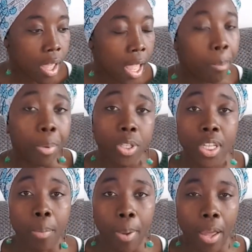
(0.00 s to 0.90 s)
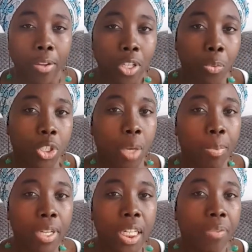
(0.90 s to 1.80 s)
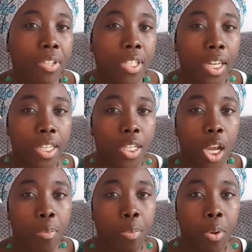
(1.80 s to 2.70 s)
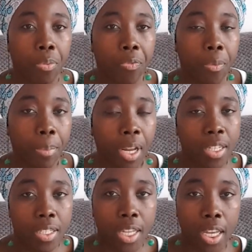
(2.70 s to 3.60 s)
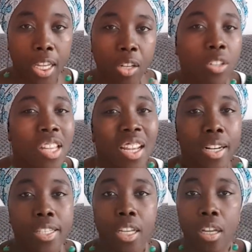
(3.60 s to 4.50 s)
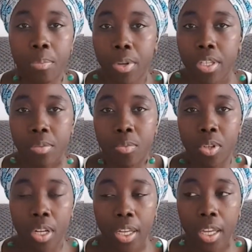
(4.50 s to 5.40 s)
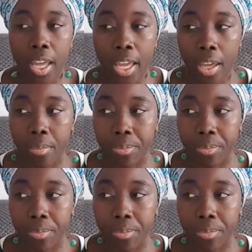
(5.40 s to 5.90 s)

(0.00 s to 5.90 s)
embossing powder, which I believe is like a type of plastic. It looks like glitter, but it's more like a